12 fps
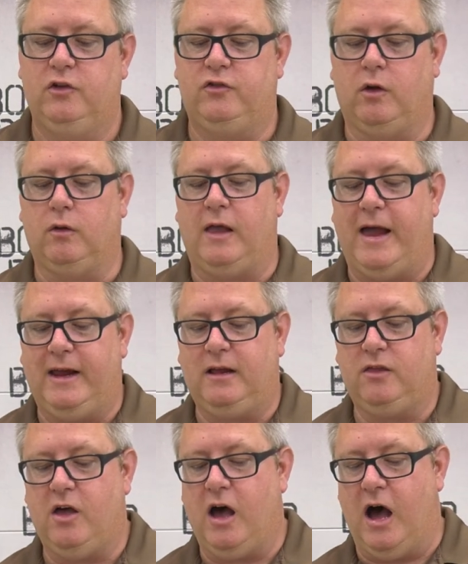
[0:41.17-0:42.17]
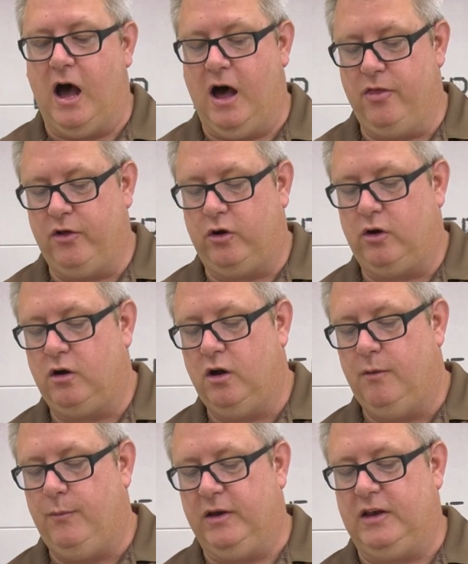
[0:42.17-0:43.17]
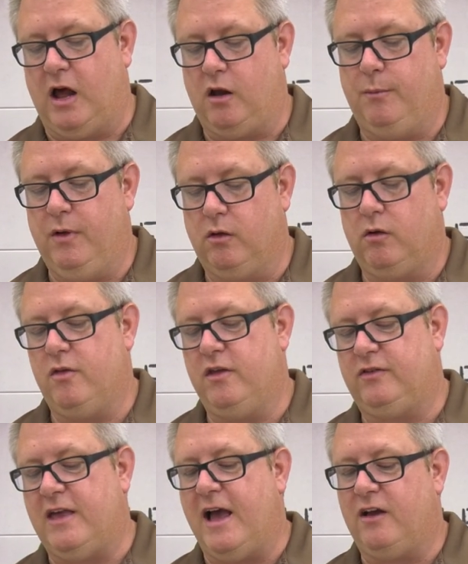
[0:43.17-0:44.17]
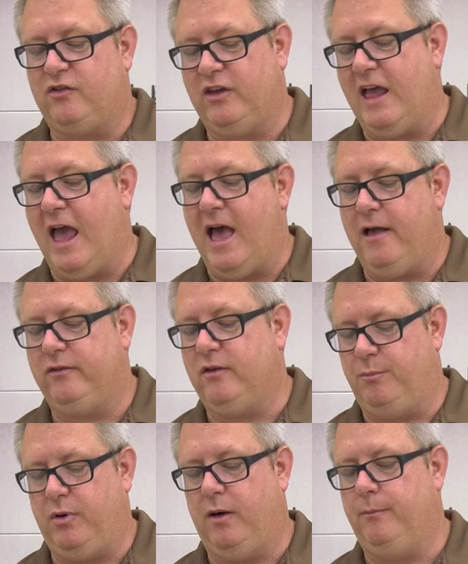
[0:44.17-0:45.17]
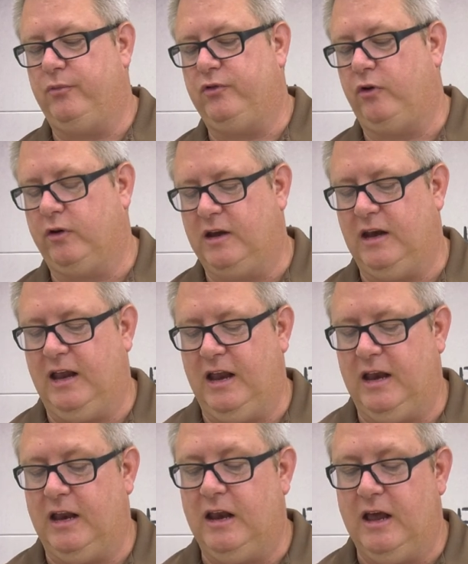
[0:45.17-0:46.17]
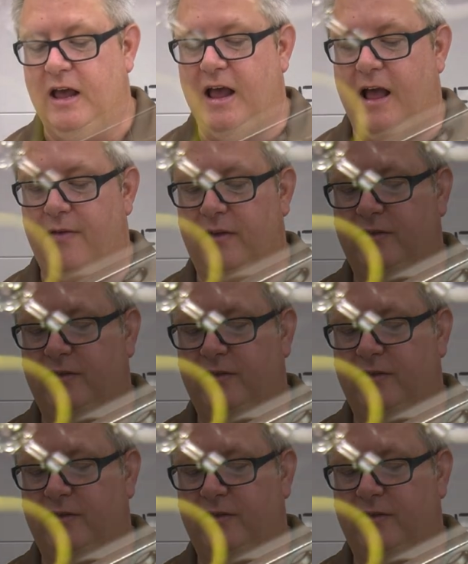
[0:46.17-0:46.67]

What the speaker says: So like the other McDonald Miller, this actually has a pump circuit in it, and